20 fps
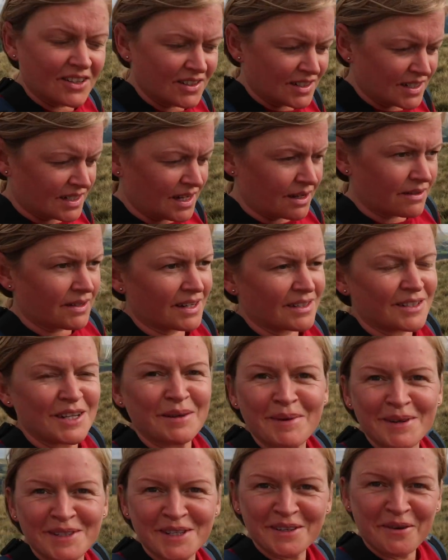Not to sound like too
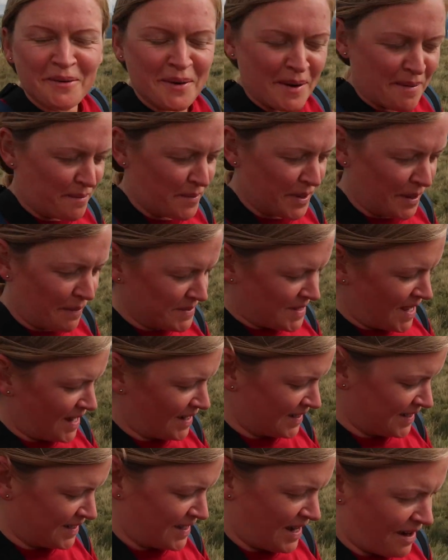much of a wimp, but I'm
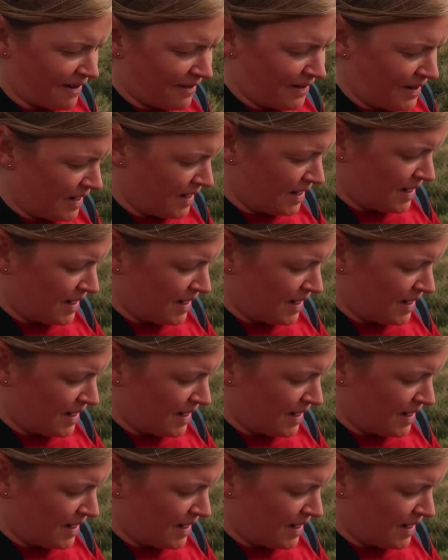telling you now,